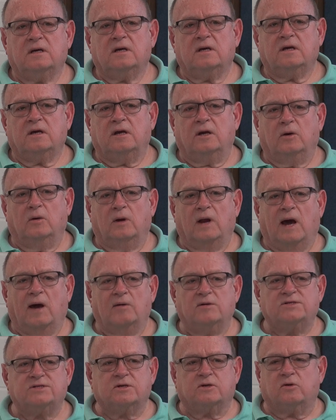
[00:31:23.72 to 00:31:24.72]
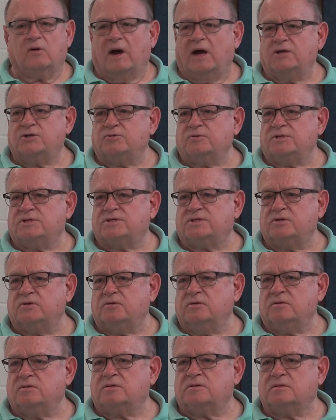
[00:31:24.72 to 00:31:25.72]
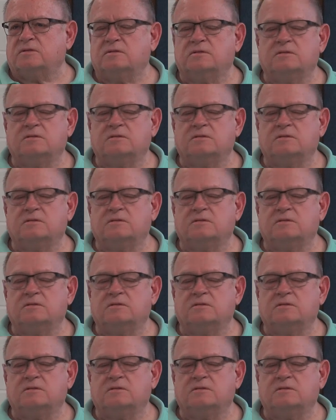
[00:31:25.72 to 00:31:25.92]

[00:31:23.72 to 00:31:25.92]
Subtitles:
You know, when I was a graduate student,